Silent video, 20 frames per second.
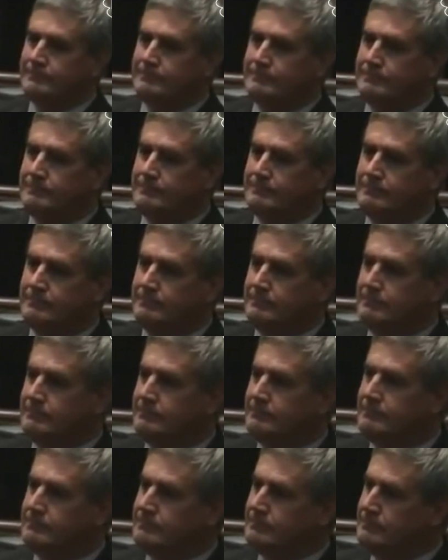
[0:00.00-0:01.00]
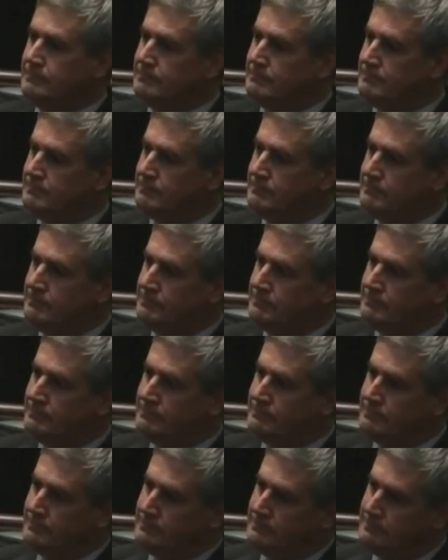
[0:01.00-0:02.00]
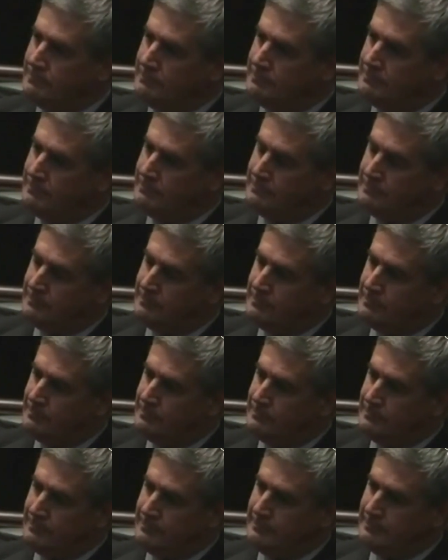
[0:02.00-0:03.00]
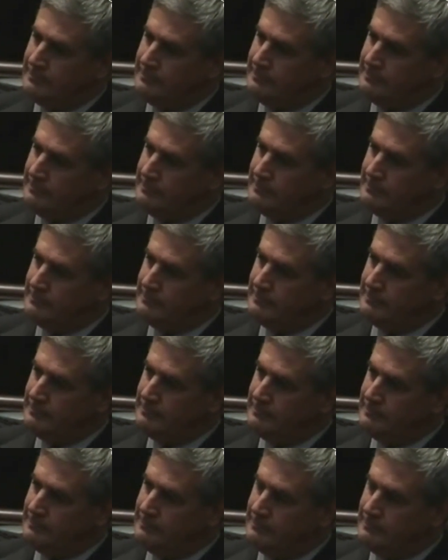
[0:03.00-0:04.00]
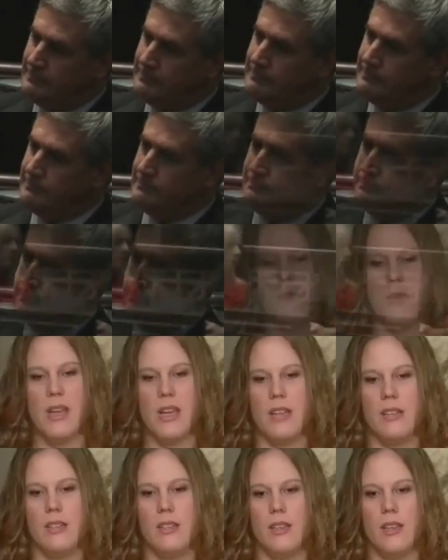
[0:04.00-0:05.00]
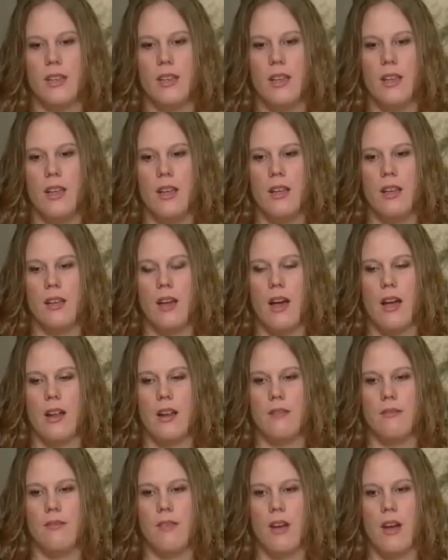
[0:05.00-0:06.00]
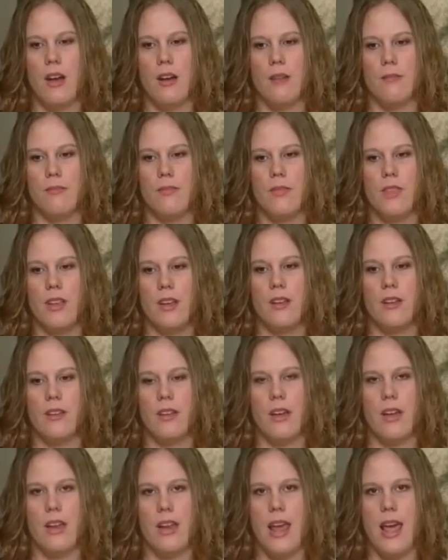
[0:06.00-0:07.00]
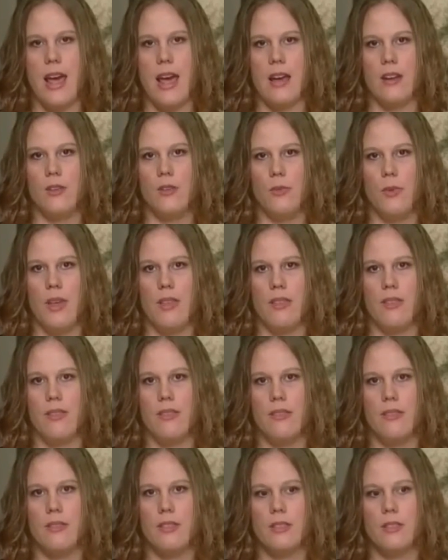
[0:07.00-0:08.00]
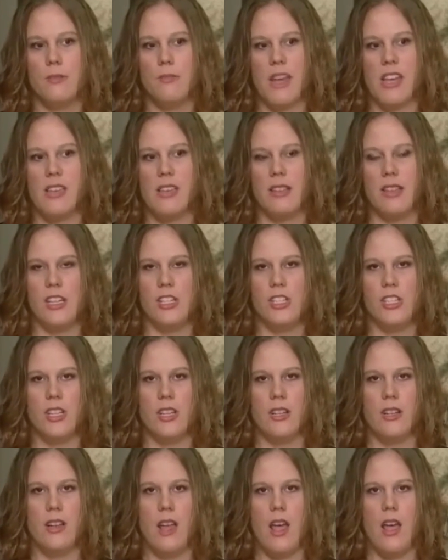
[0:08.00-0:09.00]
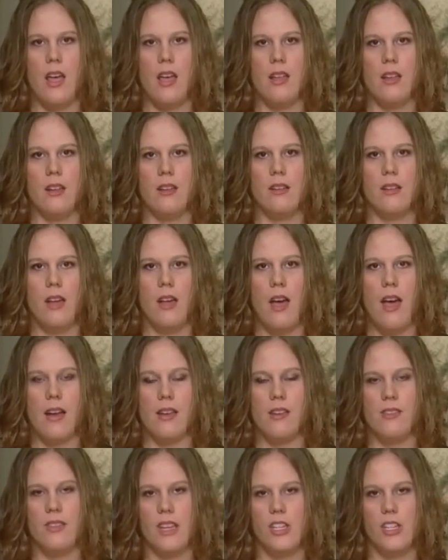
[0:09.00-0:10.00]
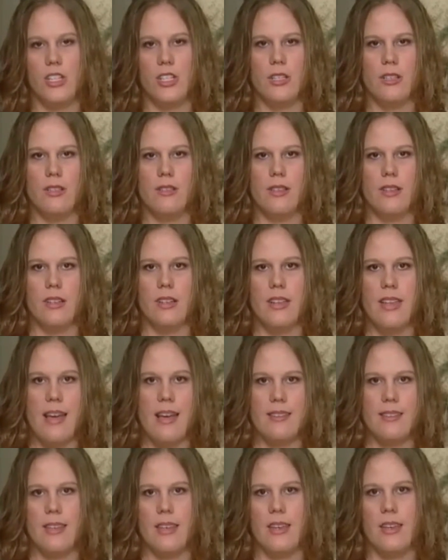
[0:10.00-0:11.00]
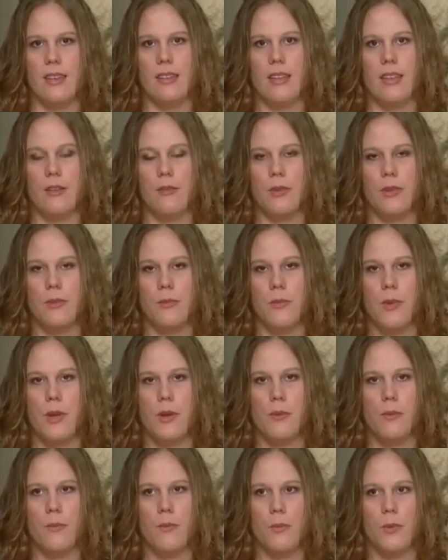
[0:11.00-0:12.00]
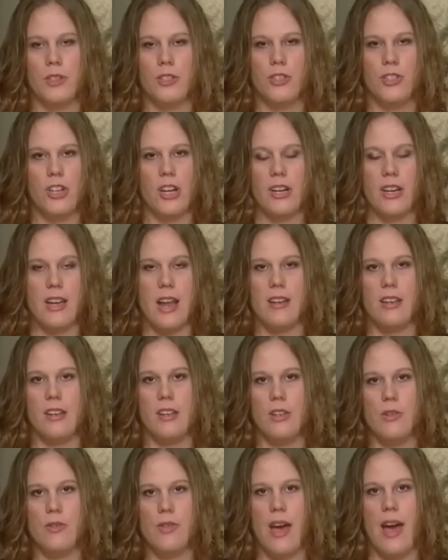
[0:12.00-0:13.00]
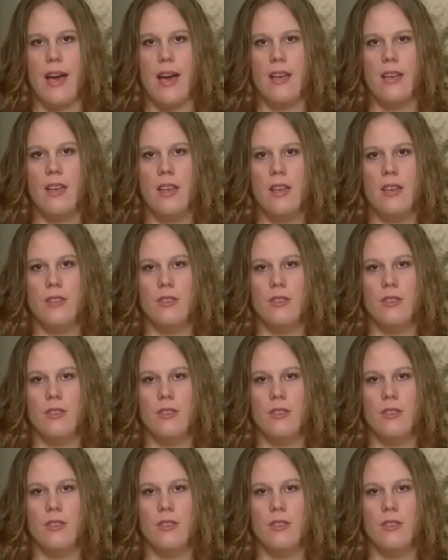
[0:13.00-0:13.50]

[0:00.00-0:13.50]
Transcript: Just kind of tie it all together and not leave the dots for us to kind of, or me to kind of connect with speculation and accusations and guessing. Like we were instructed not to do that.